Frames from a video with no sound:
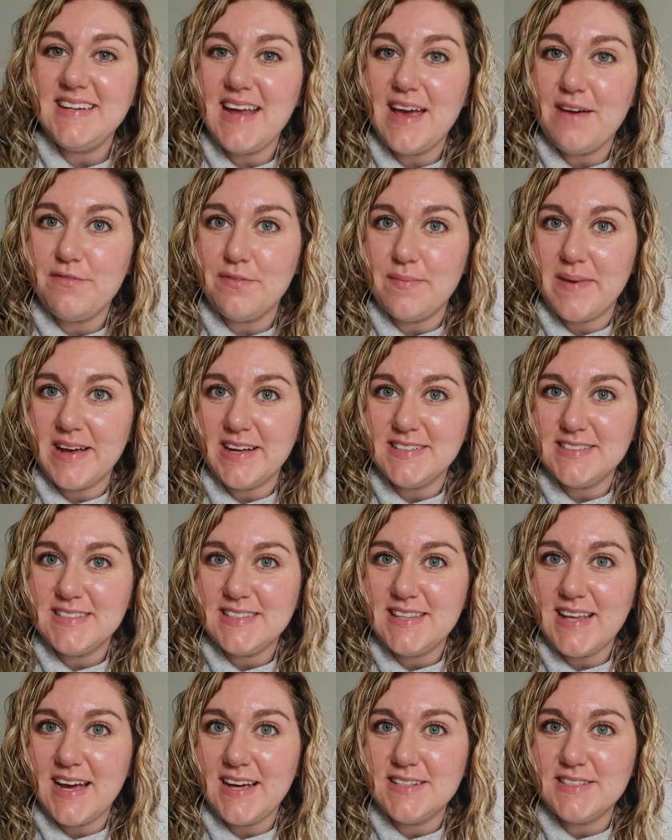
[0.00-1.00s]
Never mind,
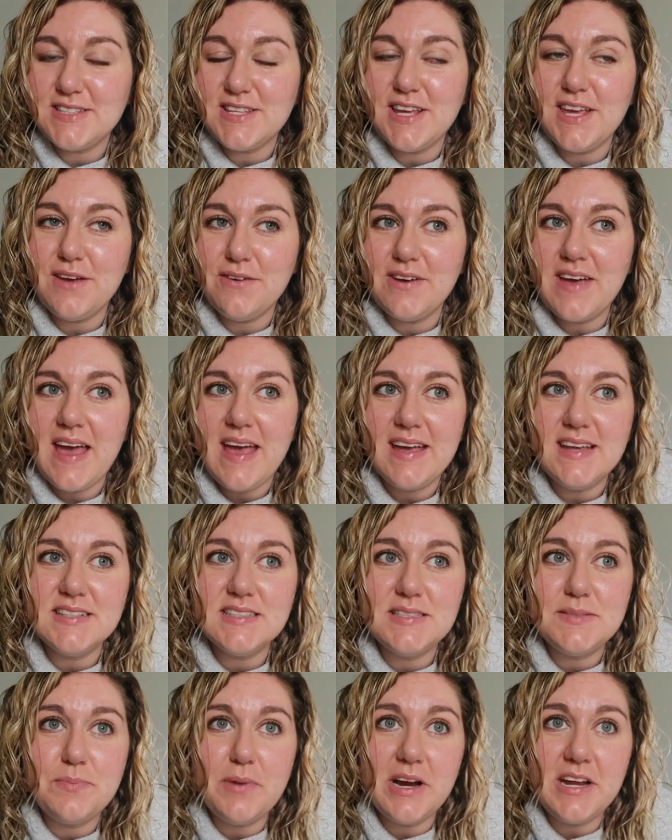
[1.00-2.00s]
that is the UK
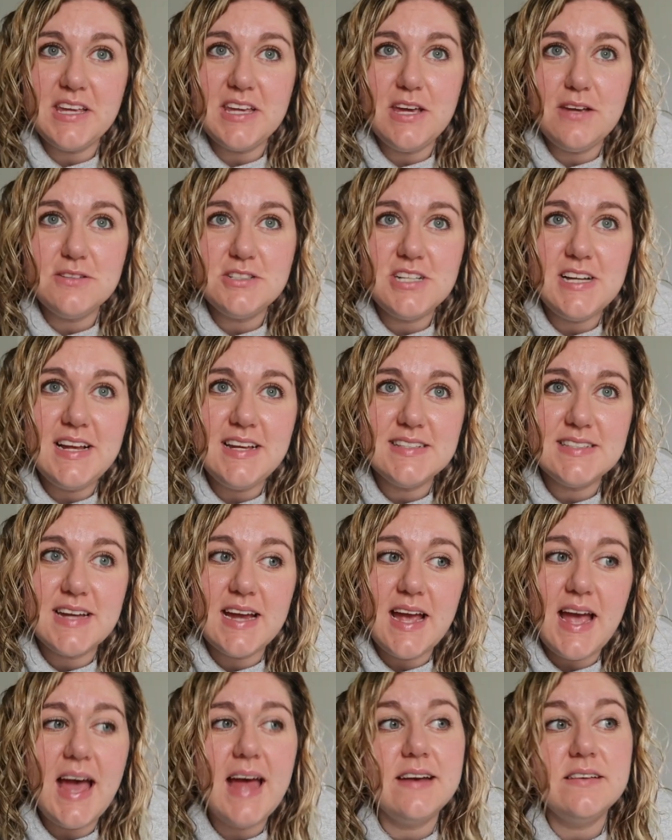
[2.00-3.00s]
in spring usually, isn't
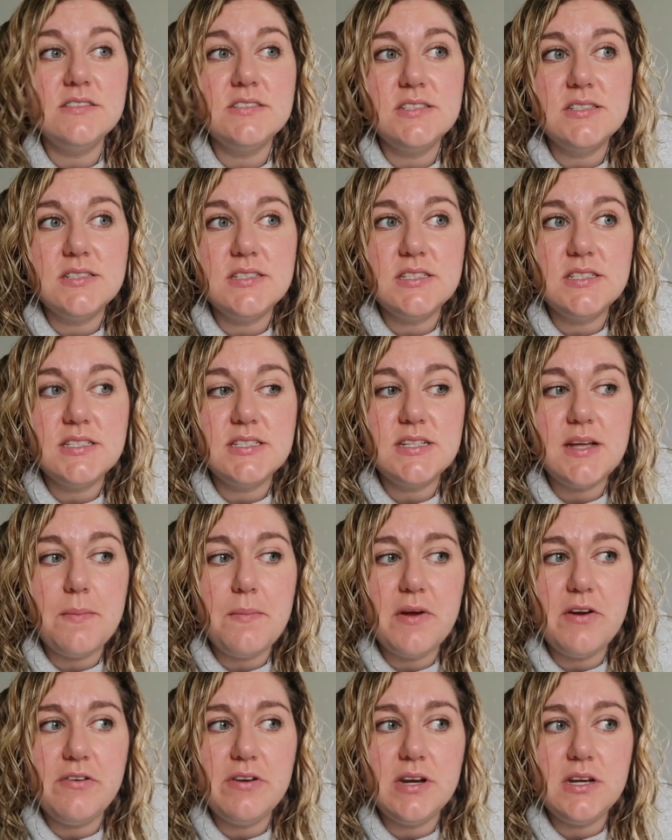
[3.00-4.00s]
it? And
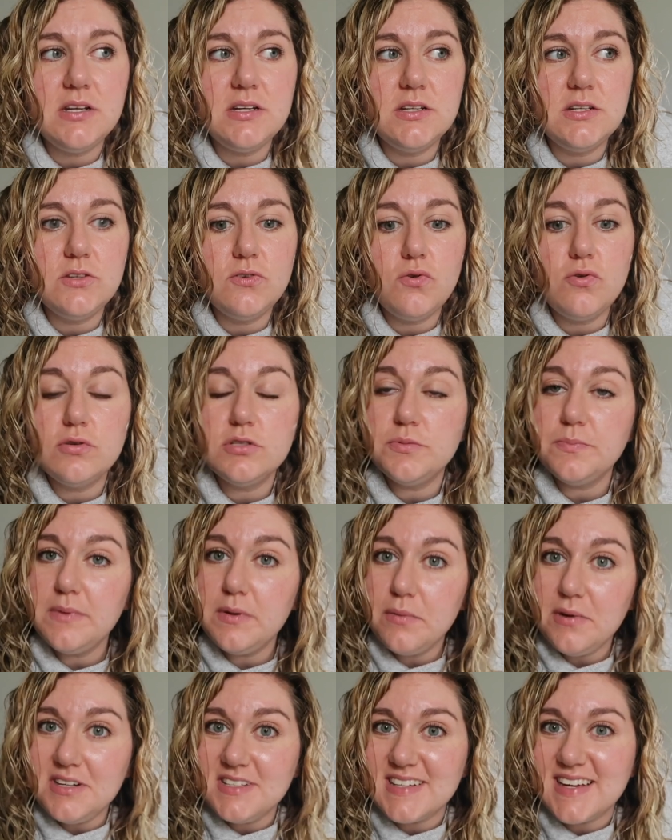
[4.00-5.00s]
summer and autumn
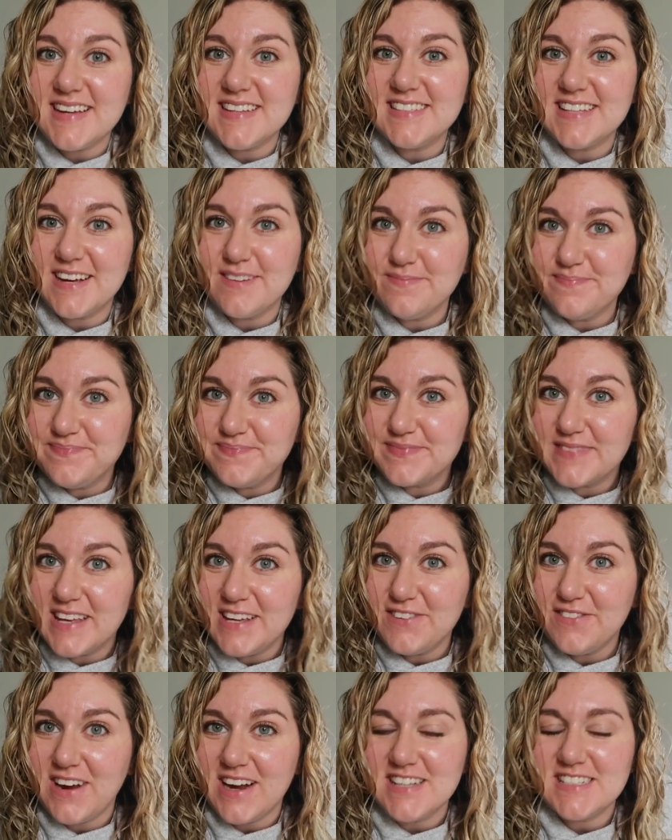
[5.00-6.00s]
and winter, so
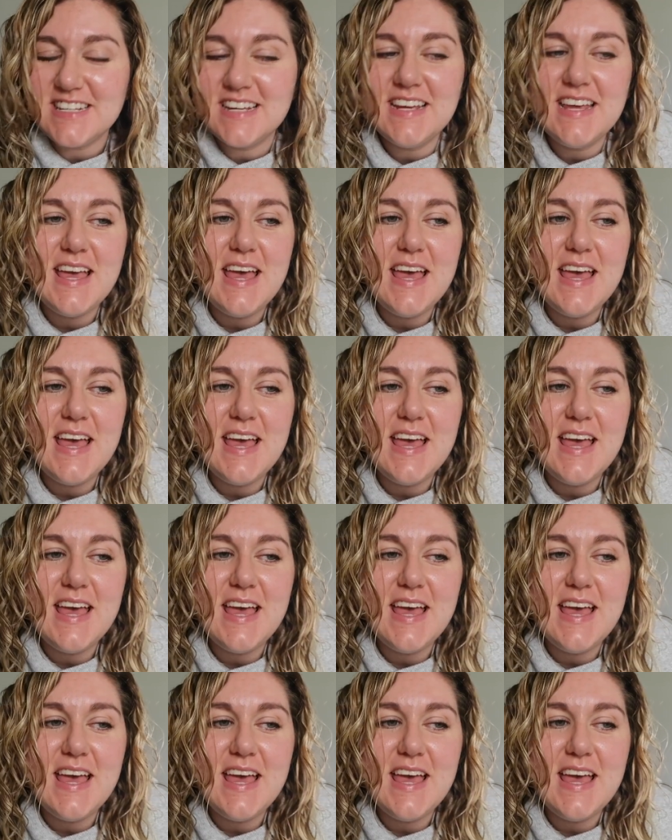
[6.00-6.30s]
great.